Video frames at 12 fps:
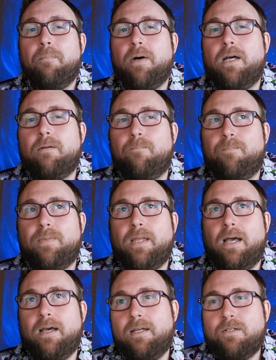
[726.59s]
But
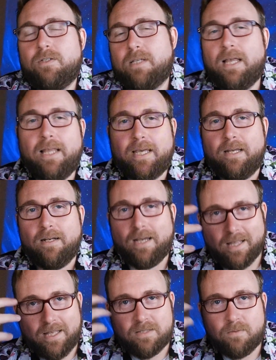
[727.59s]
I like it.
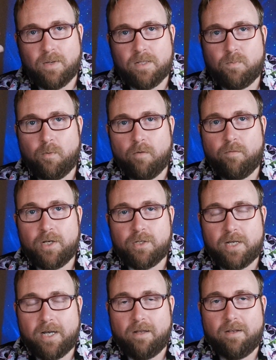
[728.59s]
It's more
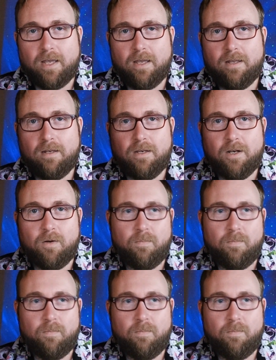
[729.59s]
fleshed out. And